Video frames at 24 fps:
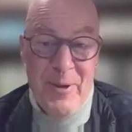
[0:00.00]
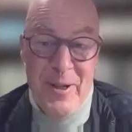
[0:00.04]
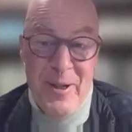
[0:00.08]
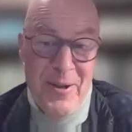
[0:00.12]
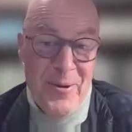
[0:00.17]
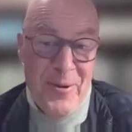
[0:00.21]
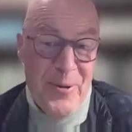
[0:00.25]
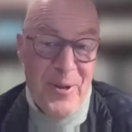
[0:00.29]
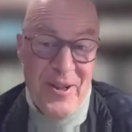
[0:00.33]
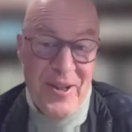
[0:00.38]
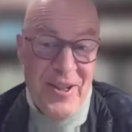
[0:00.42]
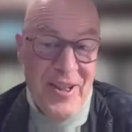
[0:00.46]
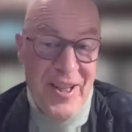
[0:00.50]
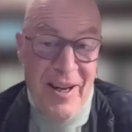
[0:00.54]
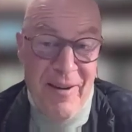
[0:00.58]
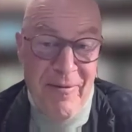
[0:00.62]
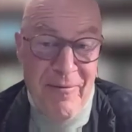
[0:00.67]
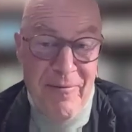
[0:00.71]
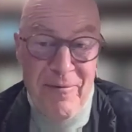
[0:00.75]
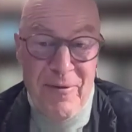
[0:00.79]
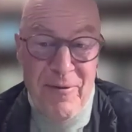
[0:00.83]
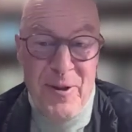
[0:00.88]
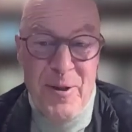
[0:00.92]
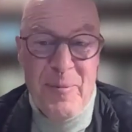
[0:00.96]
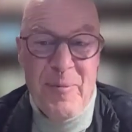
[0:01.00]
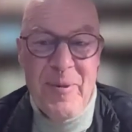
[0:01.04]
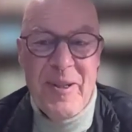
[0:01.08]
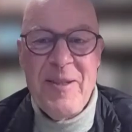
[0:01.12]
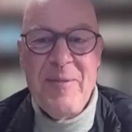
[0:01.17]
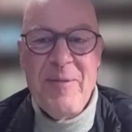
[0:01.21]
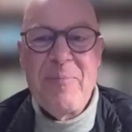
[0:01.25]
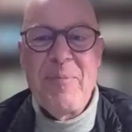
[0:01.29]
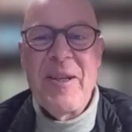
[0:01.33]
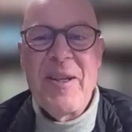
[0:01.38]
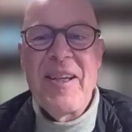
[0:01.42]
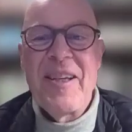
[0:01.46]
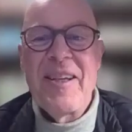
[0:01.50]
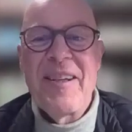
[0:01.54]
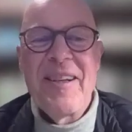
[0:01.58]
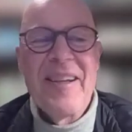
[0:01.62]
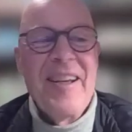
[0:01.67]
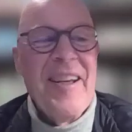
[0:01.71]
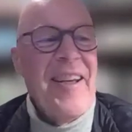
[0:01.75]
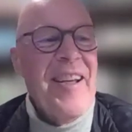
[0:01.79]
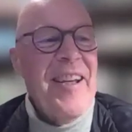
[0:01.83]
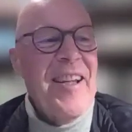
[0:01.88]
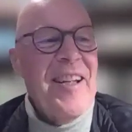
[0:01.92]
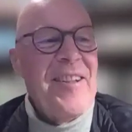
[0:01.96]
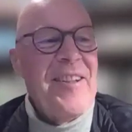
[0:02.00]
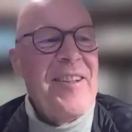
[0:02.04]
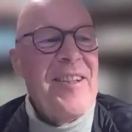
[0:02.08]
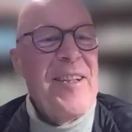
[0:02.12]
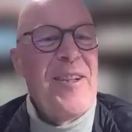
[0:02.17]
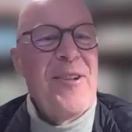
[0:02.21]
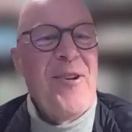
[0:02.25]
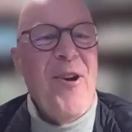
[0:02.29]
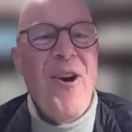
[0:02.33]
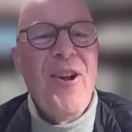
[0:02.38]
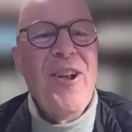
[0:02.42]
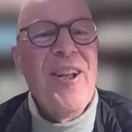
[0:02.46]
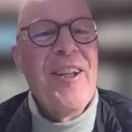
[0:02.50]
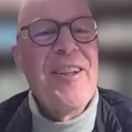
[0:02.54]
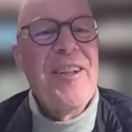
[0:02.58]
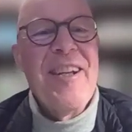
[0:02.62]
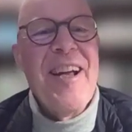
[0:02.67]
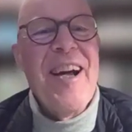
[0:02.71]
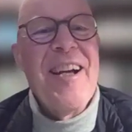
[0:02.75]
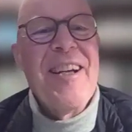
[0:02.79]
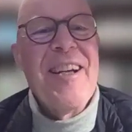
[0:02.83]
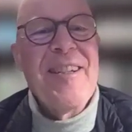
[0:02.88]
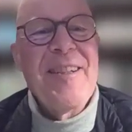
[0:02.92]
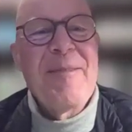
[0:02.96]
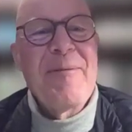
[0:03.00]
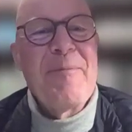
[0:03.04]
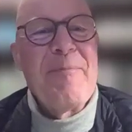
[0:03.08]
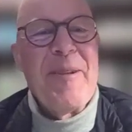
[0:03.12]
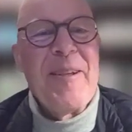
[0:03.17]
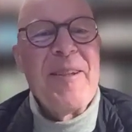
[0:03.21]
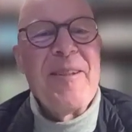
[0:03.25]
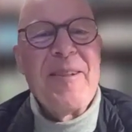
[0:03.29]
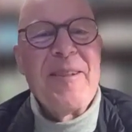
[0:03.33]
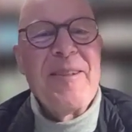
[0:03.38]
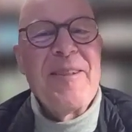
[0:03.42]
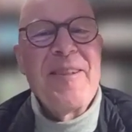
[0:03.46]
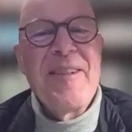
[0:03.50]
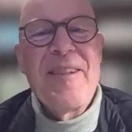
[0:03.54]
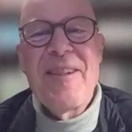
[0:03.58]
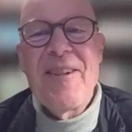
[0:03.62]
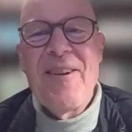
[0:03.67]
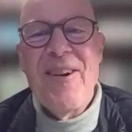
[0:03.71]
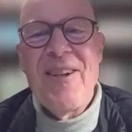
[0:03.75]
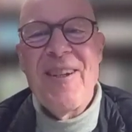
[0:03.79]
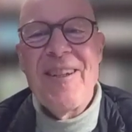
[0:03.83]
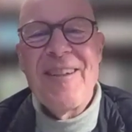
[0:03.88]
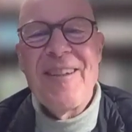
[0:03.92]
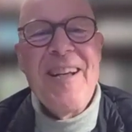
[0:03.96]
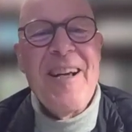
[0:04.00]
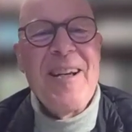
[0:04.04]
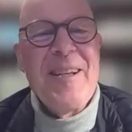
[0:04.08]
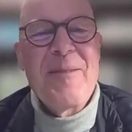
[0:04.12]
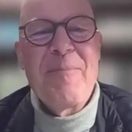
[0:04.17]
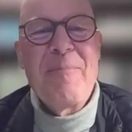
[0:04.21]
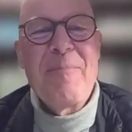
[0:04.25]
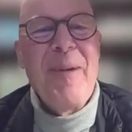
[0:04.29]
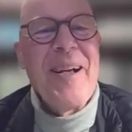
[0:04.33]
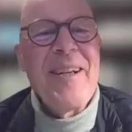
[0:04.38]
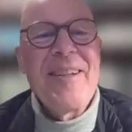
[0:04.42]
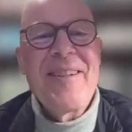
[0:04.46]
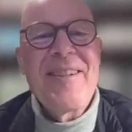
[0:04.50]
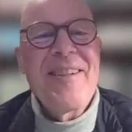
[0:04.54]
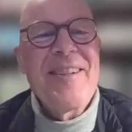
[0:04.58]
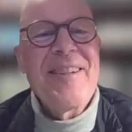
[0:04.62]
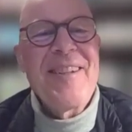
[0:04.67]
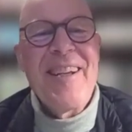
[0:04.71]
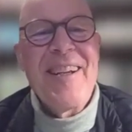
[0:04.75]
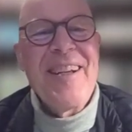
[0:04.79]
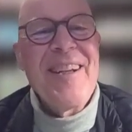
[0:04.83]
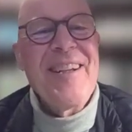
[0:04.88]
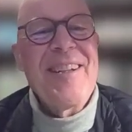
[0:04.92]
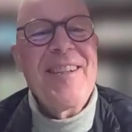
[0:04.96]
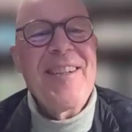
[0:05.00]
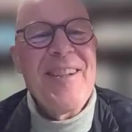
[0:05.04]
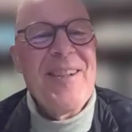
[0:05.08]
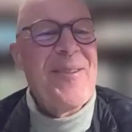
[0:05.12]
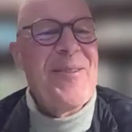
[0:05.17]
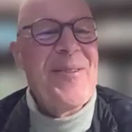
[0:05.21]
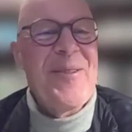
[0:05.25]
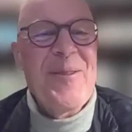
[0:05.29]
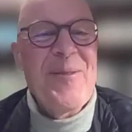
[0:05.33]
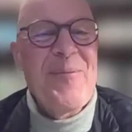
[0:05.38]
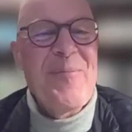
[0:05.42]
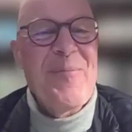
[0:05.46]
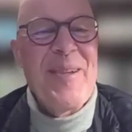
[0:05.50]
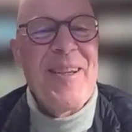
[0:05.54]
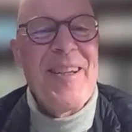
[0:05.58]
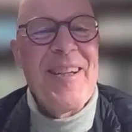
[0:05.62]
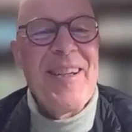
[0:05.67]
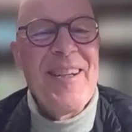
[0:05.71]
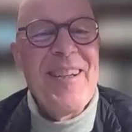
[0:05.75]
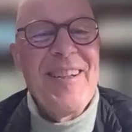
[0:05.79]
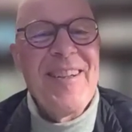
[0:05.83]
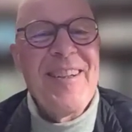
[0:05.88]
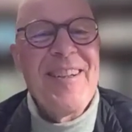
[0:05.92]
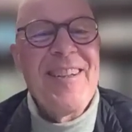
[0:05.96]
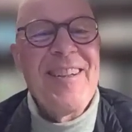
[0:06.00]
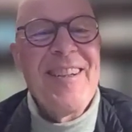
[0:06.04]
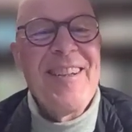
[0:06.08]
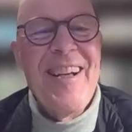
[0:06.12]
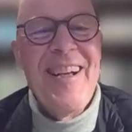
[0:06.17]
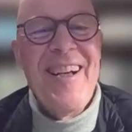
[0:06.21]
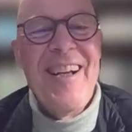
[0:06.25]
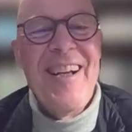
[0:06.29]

notice young farmers being decolonized in a decolonized mind state, so to speak, and